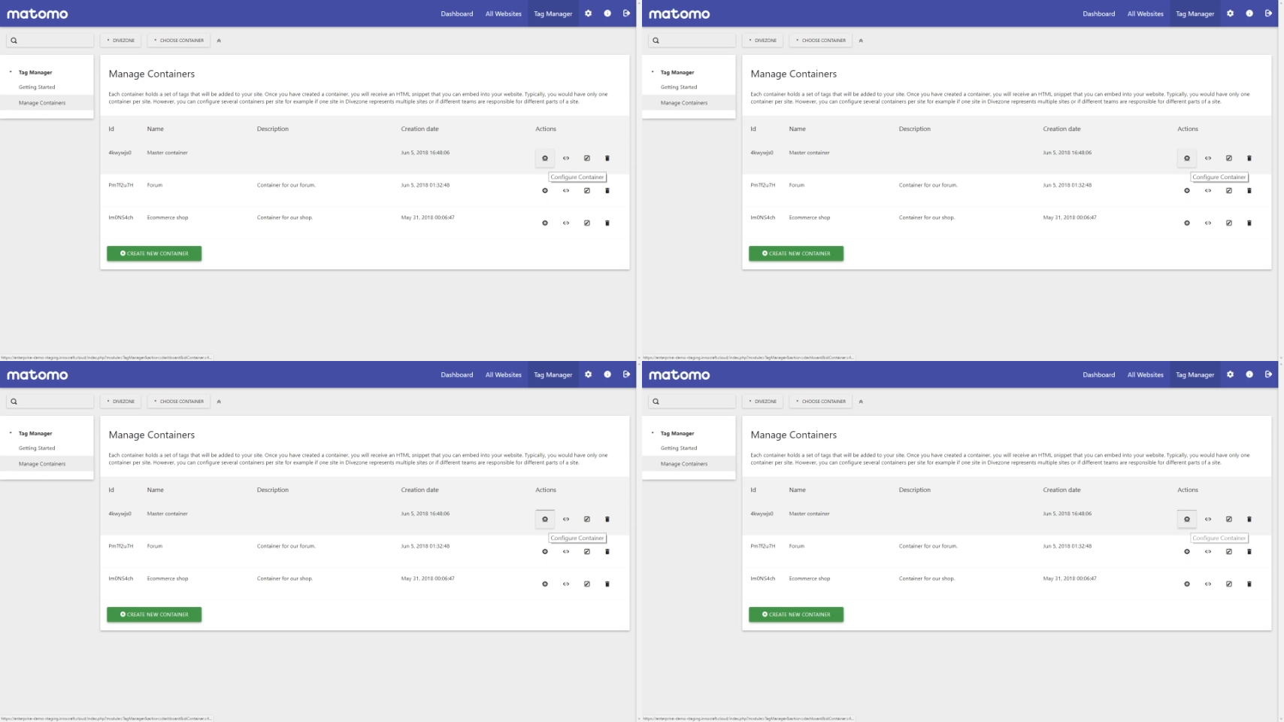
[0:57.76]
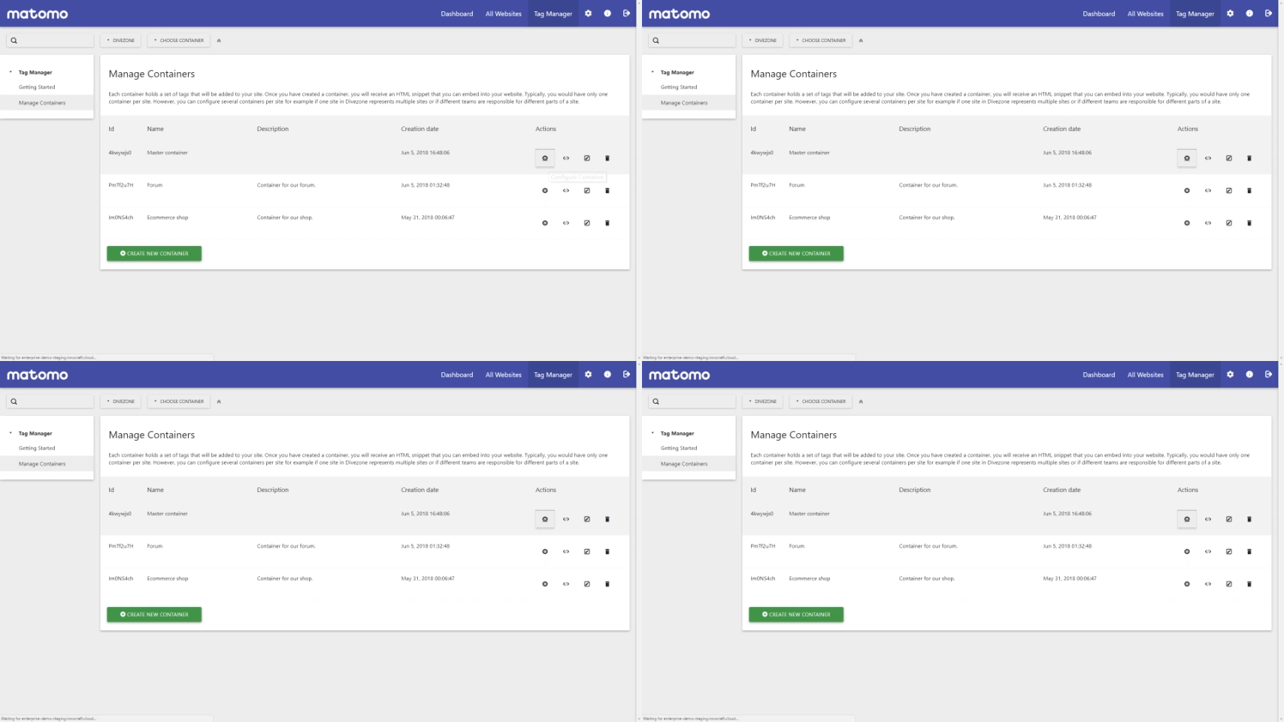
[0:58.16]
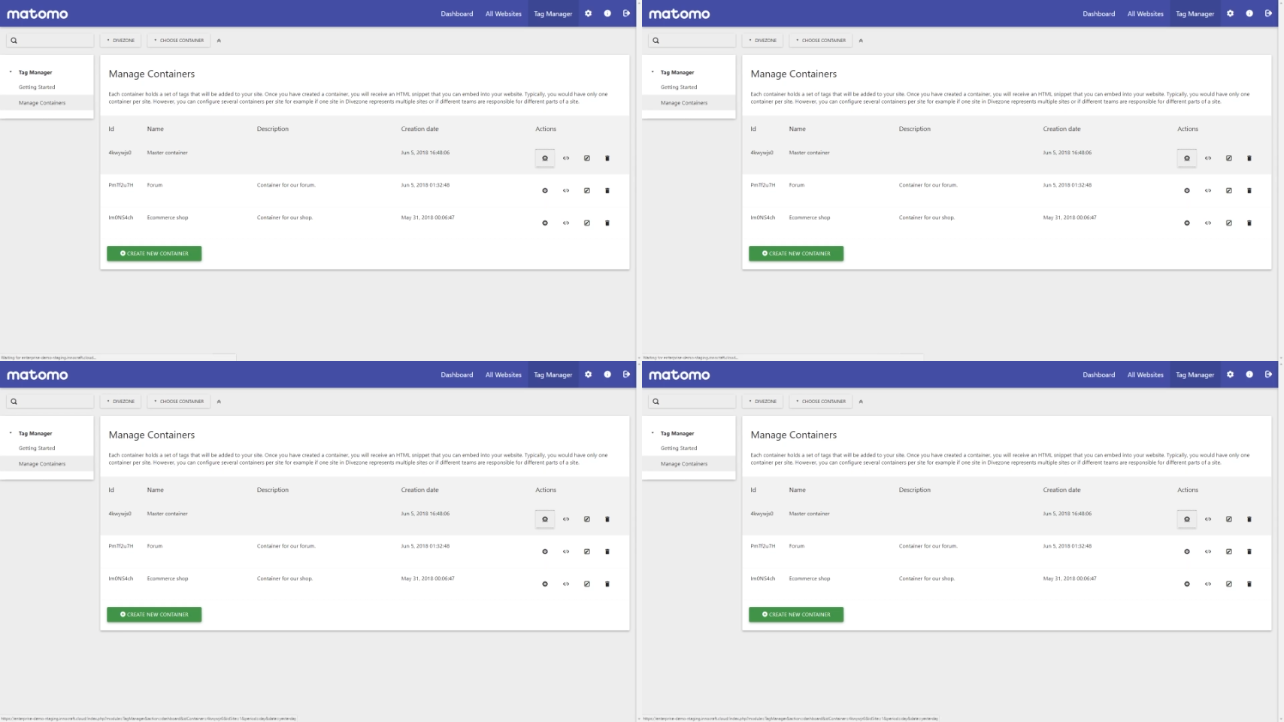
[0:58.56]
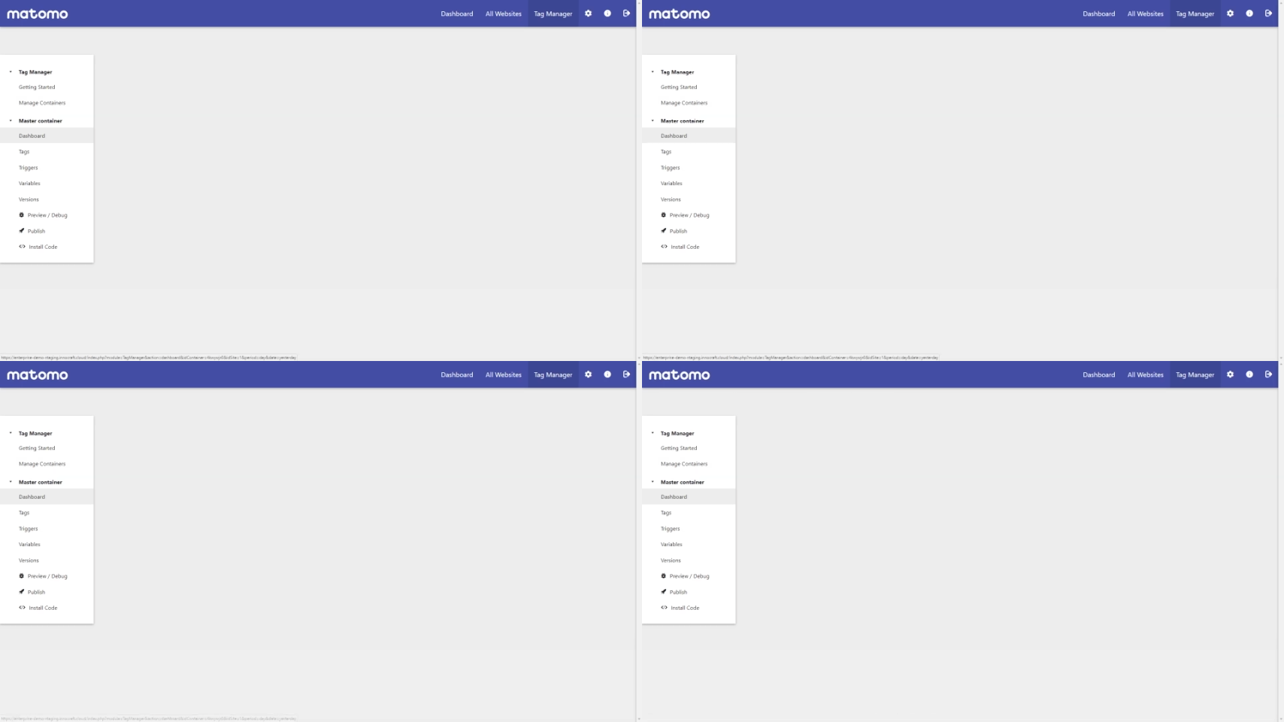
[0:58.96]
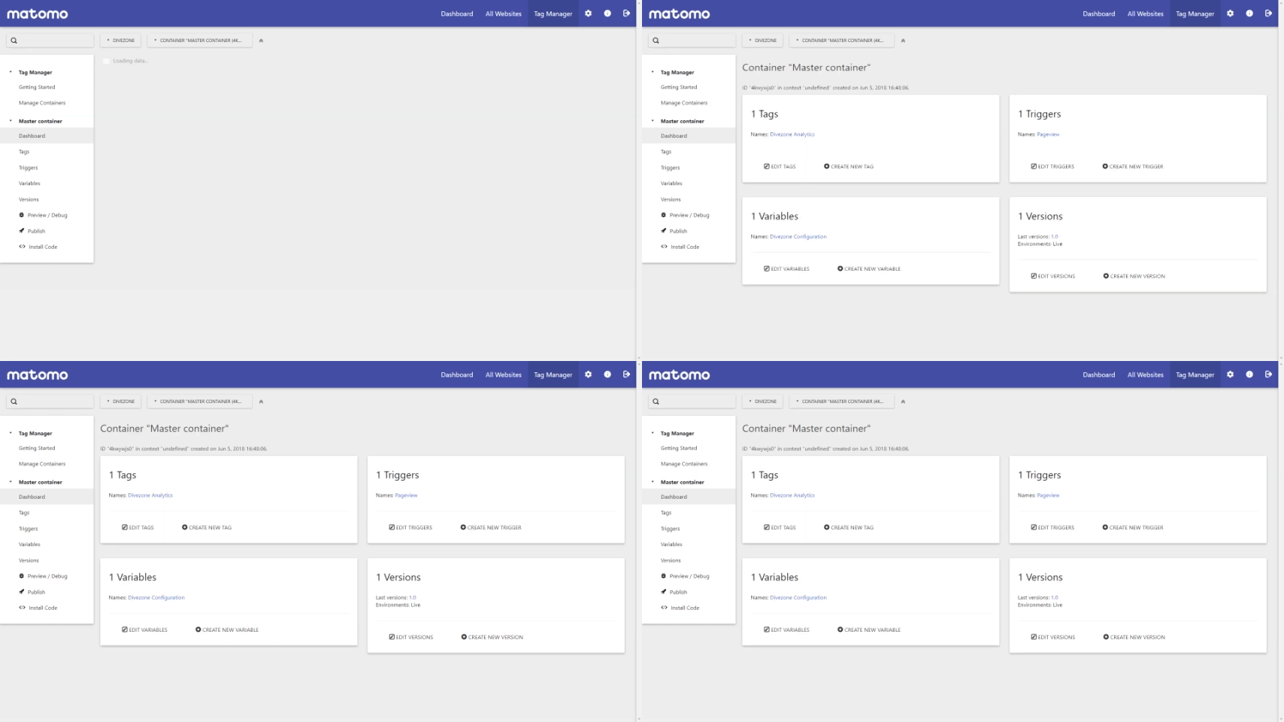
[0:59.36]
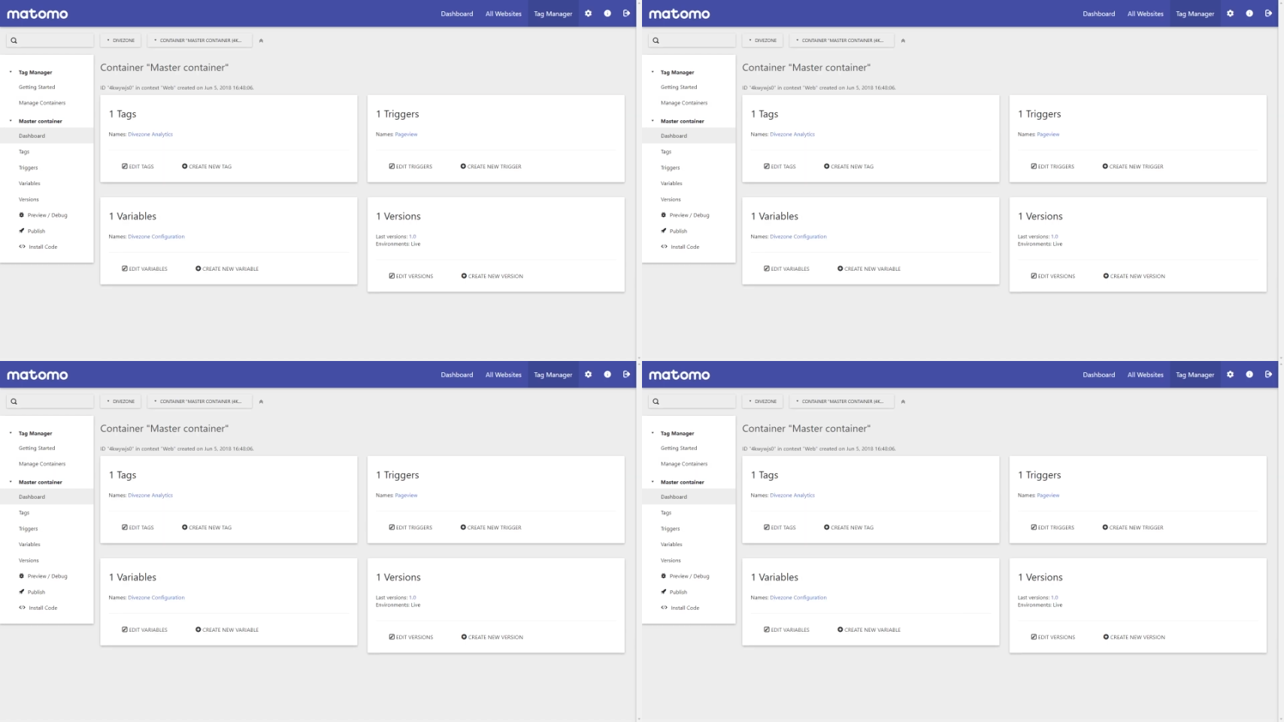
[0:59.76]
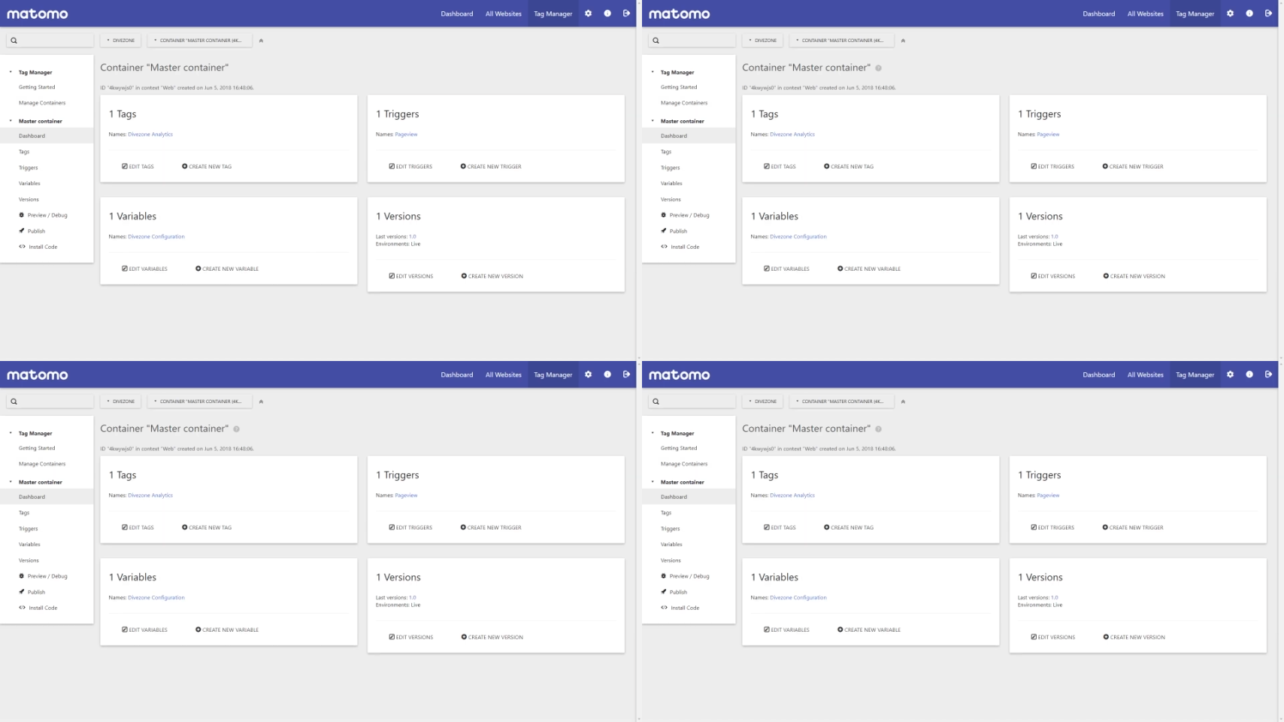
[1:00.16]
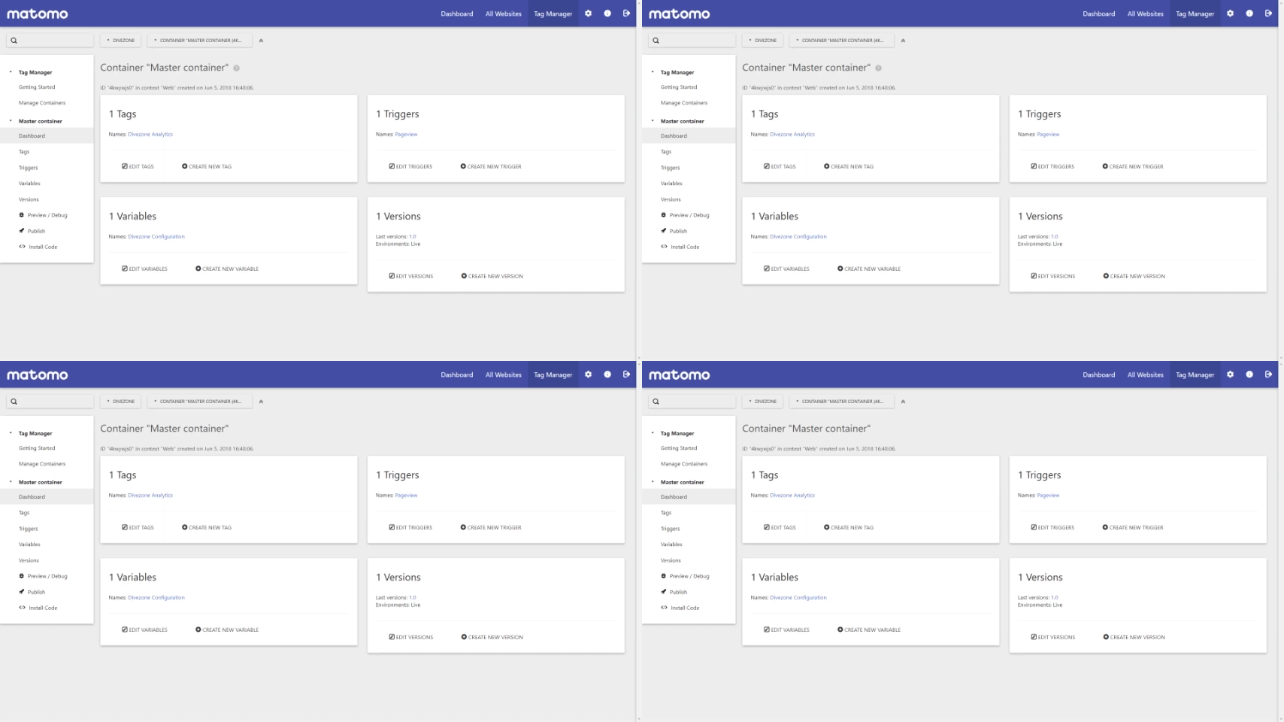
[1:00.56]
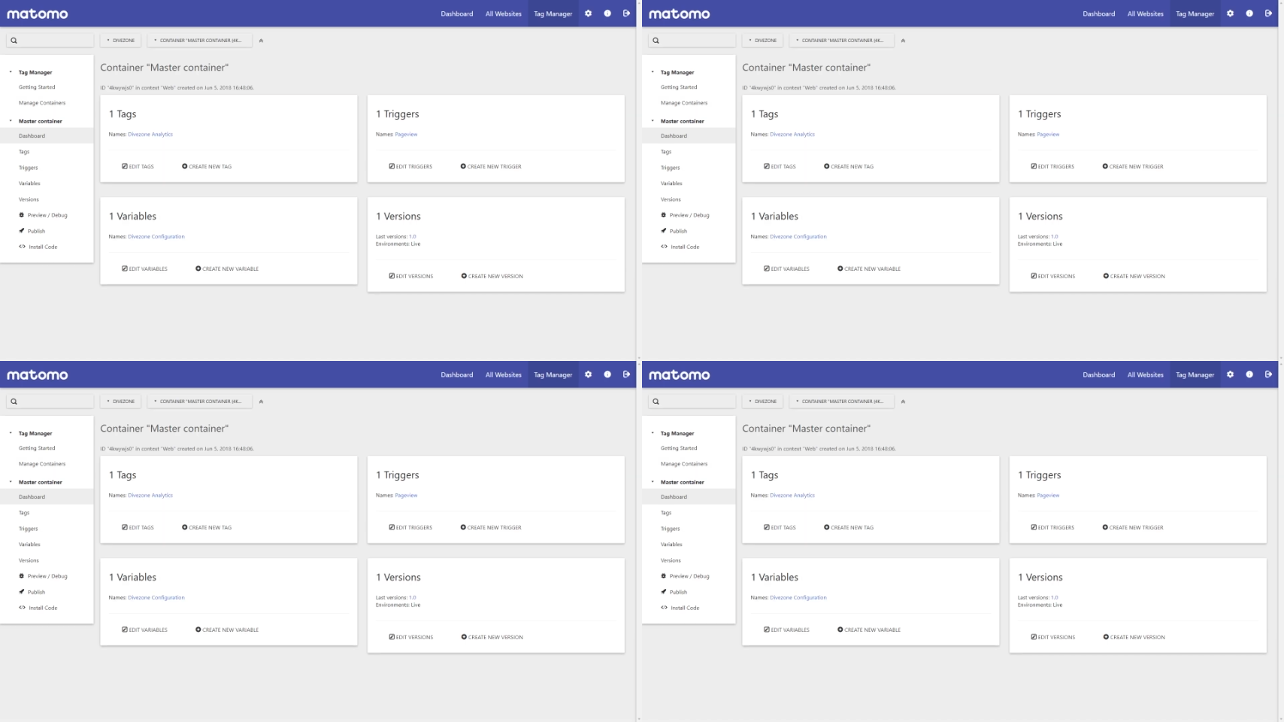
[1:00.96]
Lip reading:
Nobody's mouth can be seen.